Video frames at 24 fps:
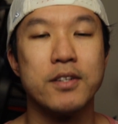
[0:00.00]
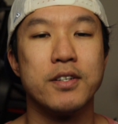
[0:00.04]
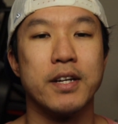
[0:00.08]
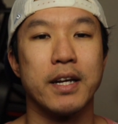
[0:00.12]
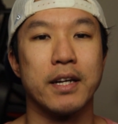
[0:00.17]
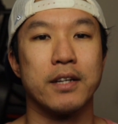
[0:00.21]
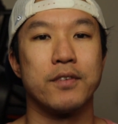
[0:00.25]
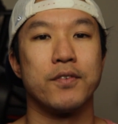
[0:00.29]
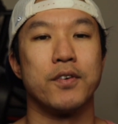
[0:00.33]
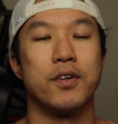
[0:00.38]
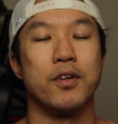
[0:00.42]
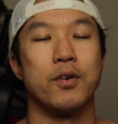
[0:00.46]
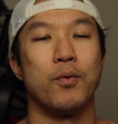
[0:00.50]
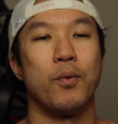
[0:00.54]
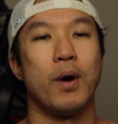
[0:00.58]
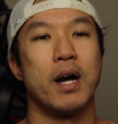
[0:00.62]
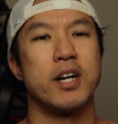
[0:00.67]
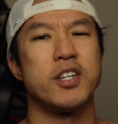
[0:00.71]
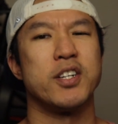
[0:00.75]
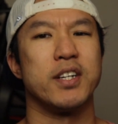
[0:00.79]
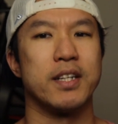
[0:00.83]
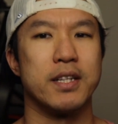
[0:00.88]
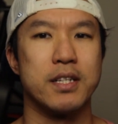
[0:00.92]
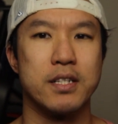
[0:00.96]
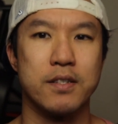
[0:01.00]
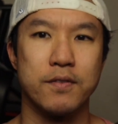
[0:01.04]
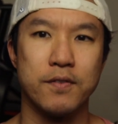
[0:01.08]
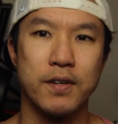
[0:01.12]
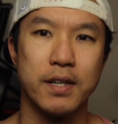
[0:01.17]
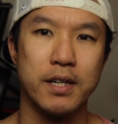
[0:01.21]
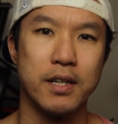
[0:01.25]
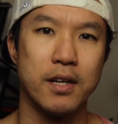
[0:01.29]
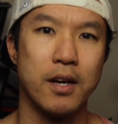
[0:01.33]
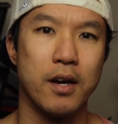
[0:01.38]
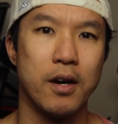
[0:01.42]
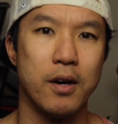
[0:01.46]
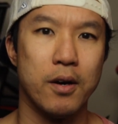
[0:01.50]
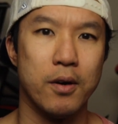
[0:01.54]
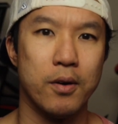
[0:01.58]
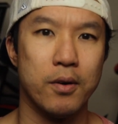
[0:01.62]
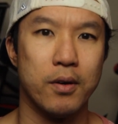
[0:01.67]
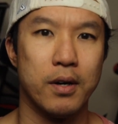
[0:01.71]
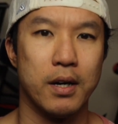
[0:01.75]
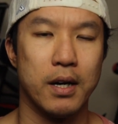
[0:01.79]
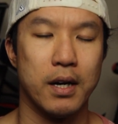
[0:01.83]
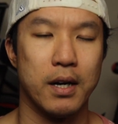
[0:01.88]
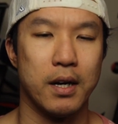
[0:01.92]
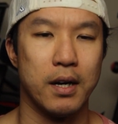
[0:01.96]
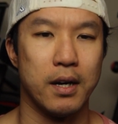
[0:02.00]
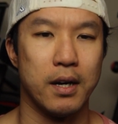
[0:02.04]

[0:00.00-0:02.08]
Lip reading: Thanks for watching this video.